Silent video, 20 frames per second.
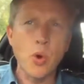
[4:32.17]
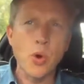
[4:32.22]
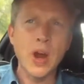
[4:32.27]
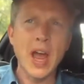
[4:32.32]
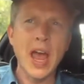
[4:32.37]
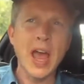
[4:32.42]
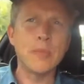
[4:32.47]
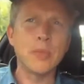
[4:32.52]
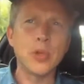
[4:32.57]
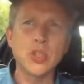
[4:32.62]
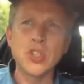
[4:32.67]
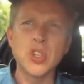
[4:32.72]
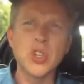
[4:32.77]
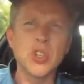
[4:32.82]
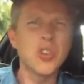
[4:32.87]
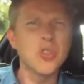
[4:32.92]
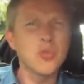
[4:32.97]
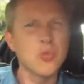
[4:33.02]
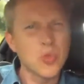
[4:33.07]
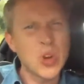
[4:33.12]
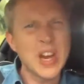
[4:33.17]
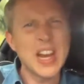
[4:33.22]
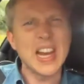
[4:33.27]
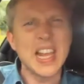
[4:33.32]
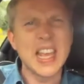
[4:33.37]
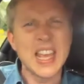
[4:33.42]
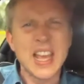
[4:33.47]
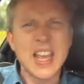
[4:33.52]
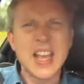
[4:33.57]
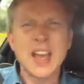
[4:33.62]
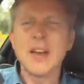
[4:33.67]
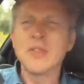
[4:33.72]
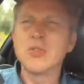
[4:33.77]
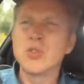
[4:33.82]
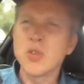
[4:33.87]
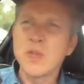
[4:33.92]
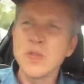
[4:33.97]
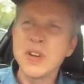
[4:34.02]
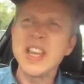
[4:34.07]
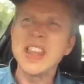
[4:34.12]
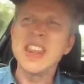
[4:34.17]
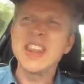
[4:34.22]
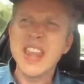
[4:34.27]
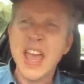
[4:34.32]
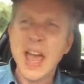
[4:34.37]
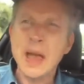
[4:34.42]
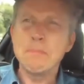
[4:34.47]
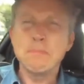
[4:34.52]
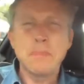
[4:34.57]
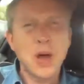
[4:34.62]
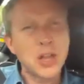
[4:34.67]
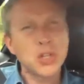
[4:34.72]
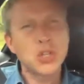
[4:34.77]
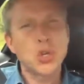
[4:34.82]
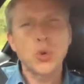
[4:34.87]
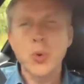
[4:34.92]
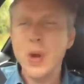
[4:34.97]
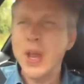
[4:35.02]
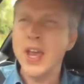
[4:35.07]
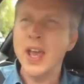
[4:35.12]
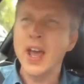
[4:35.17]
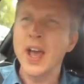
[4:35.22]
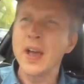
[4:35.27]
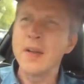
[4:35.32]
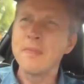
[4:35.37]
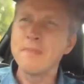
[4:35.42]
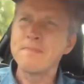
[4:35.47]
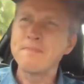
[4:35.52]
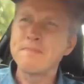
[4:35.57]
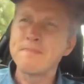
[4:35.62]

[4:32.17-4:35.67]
or a Hamilton could really have driven it that much quicker.